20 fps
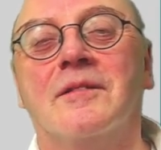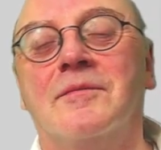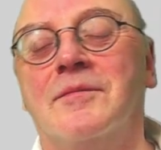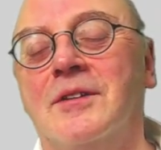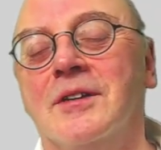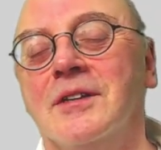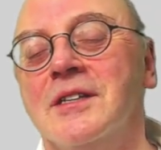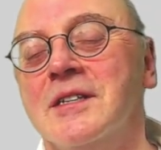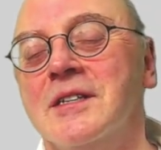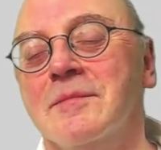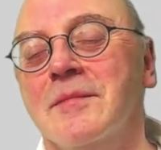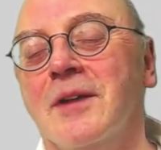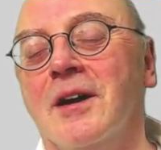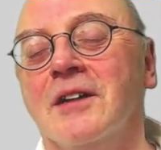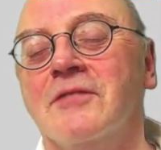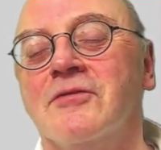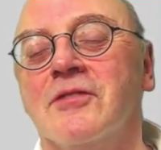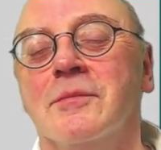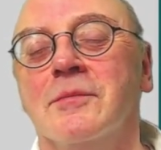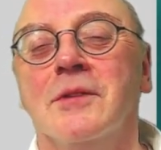can
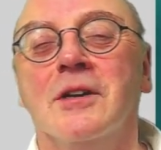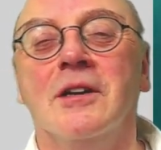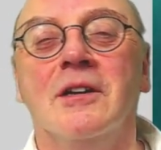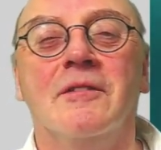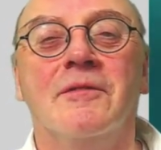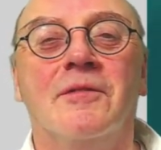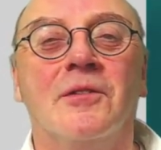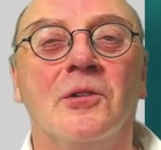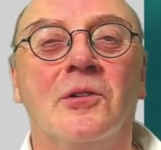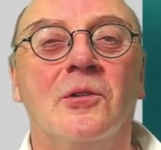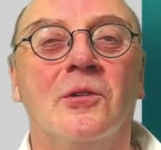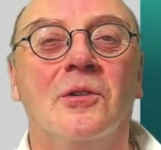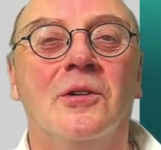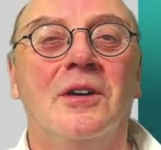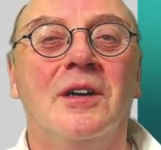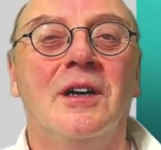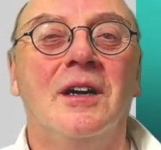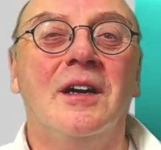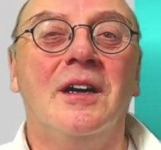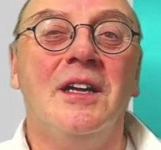demand removal or
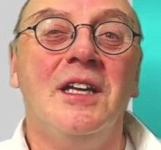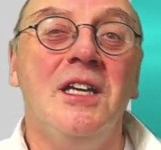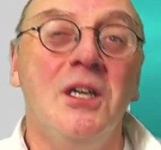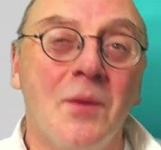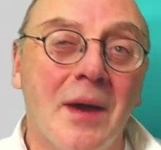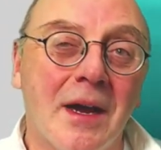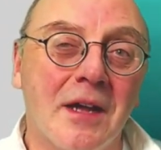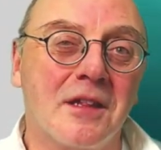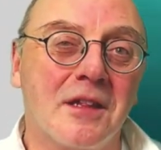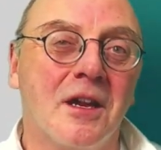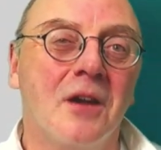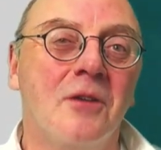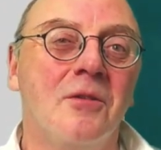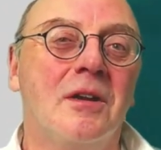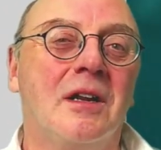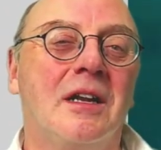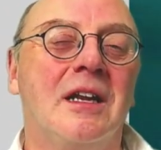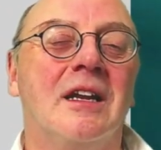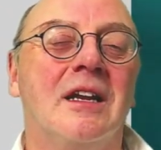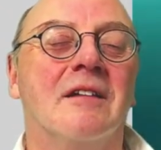UXO
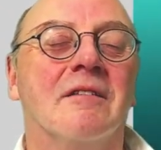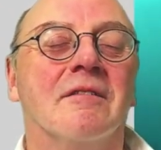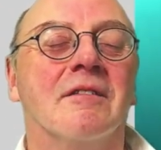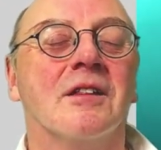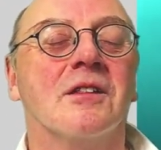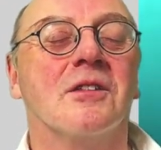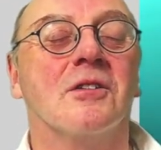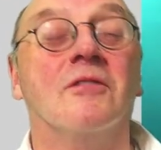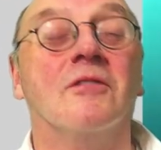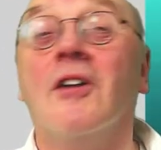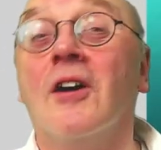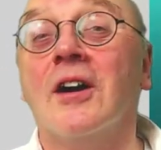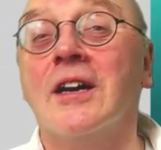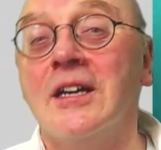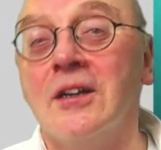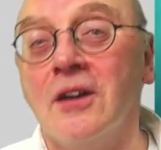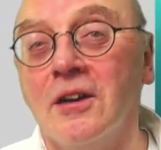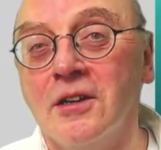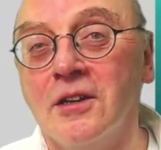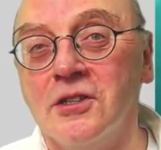clearance or
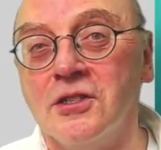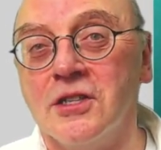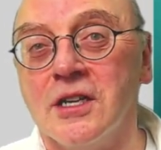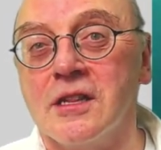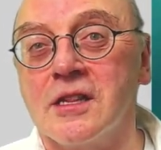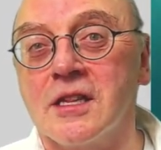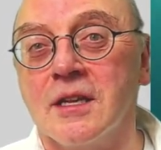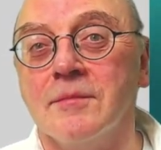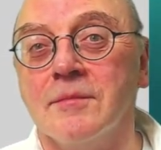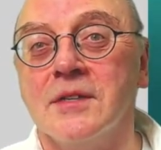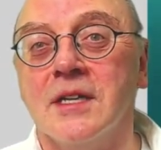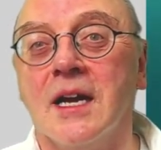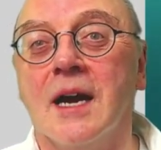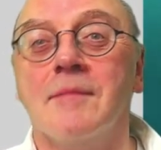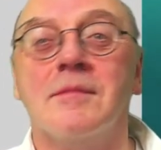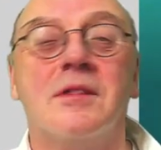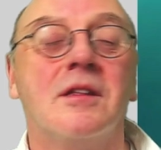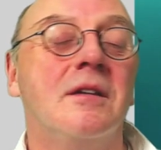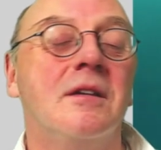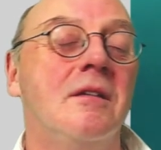archaeologists
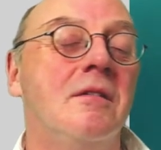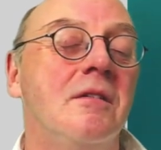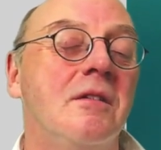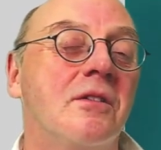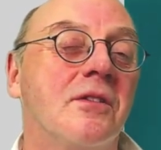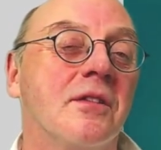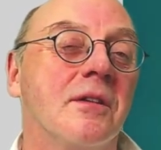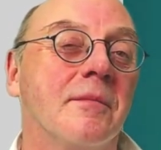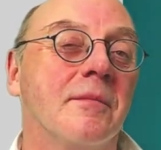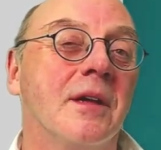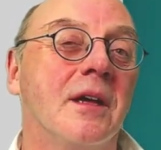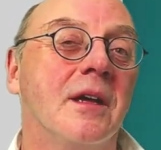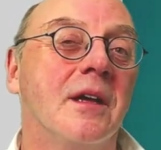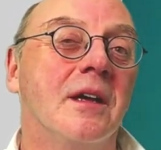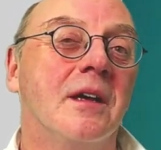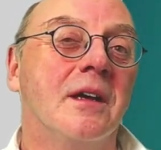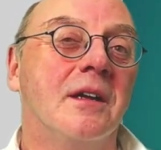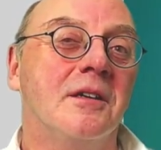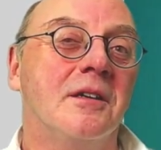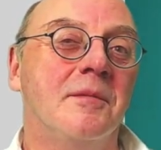sometimes use them
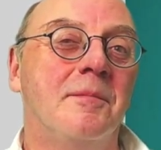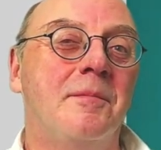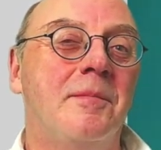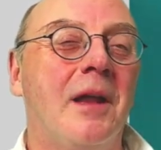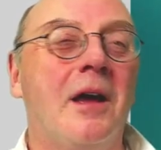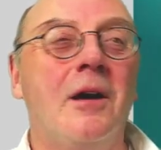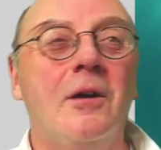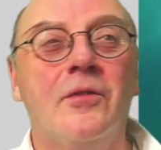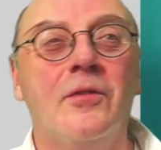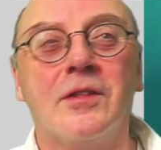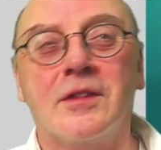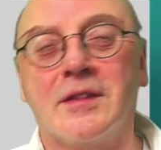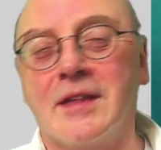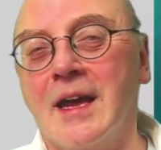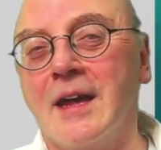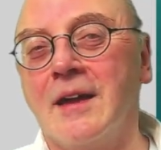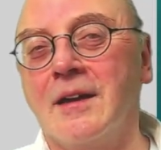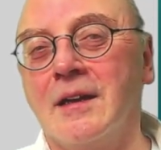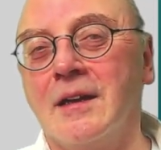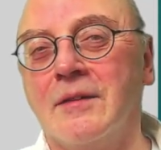to blow
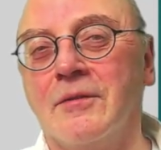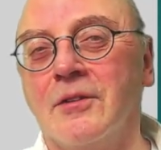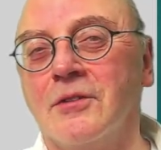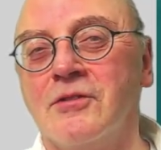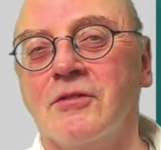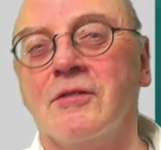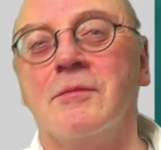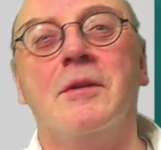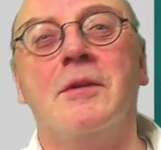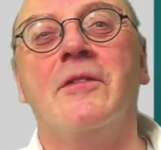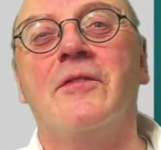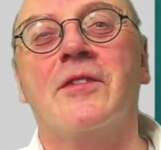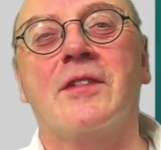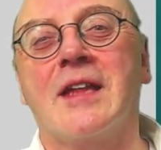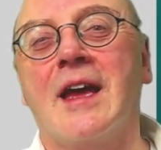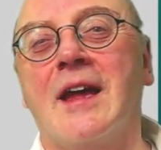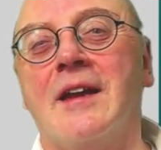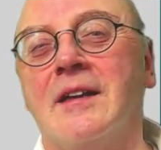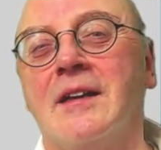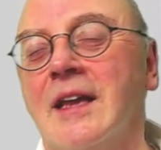sand or to remove
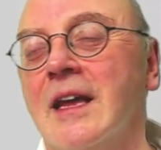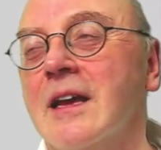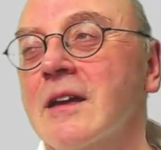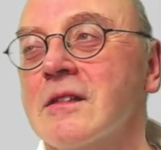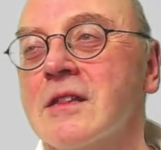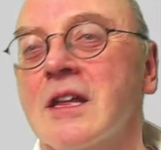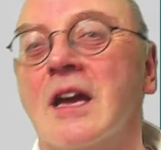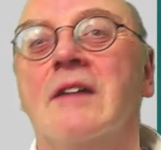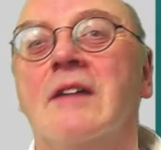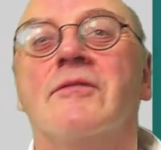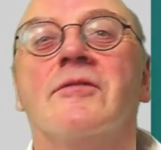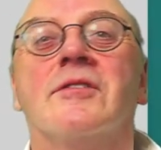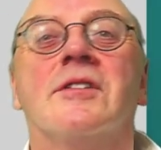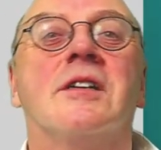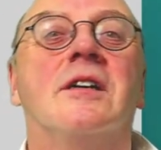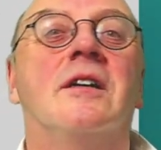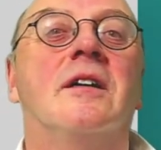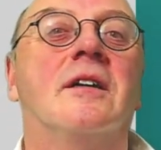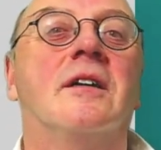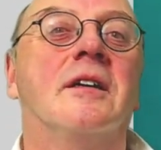sand layers over a
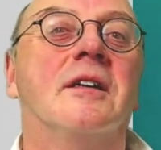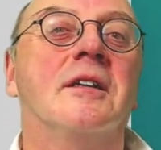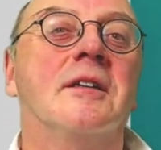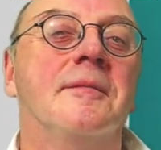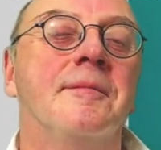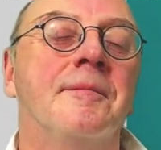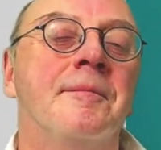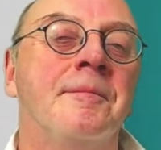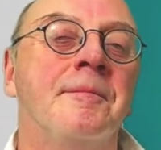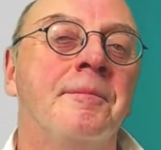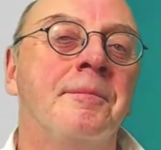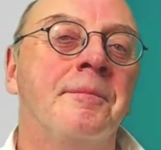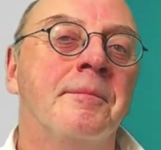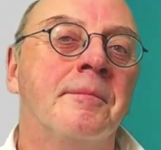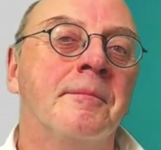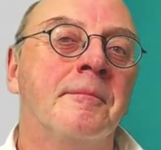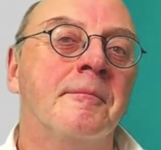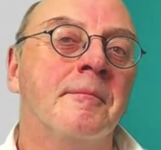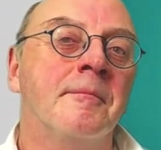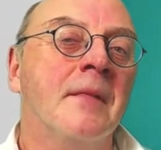target
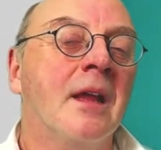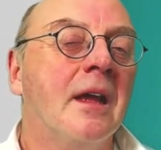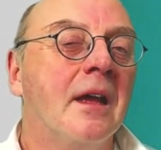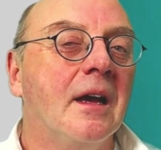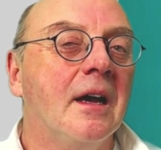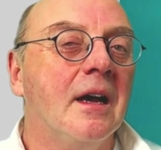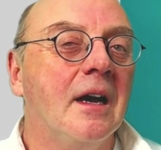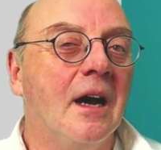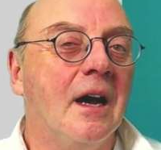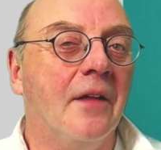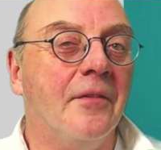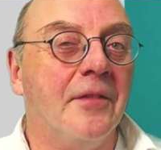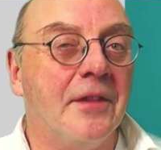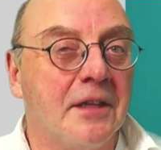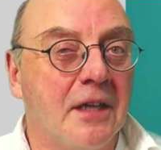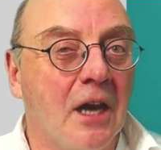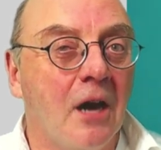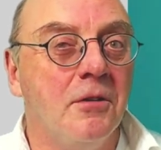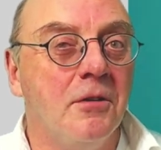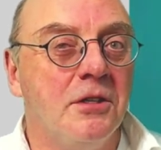and the
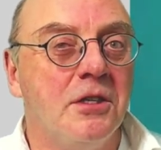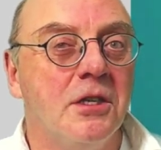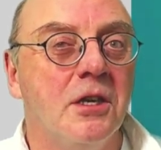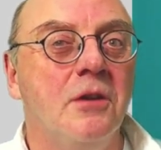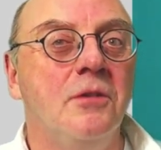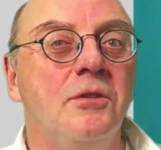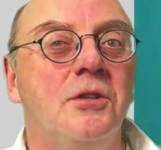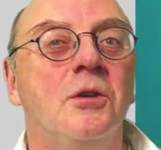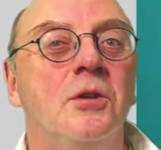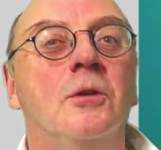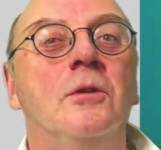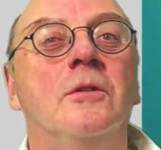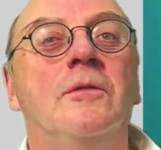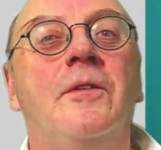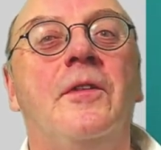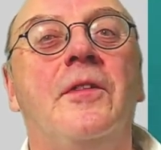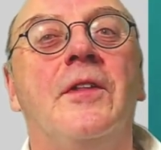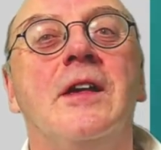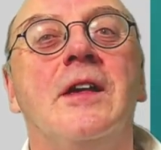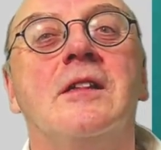go-to tool
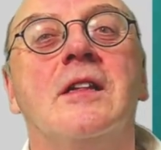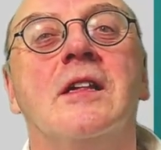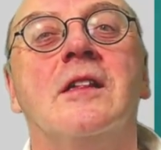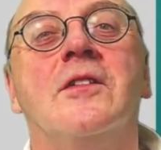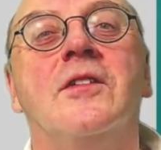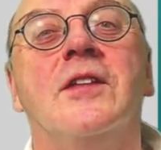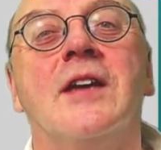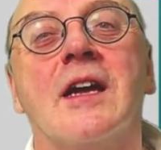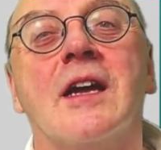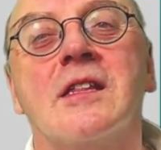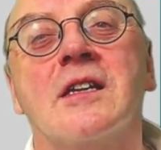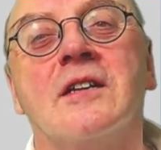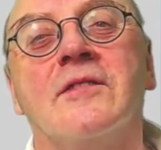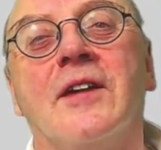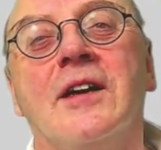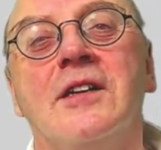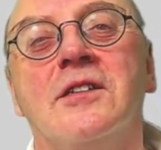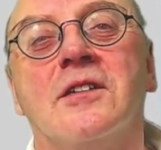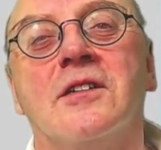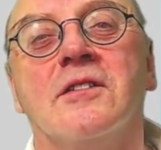for this is the
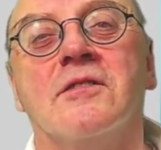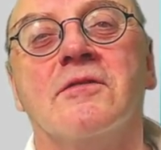excavation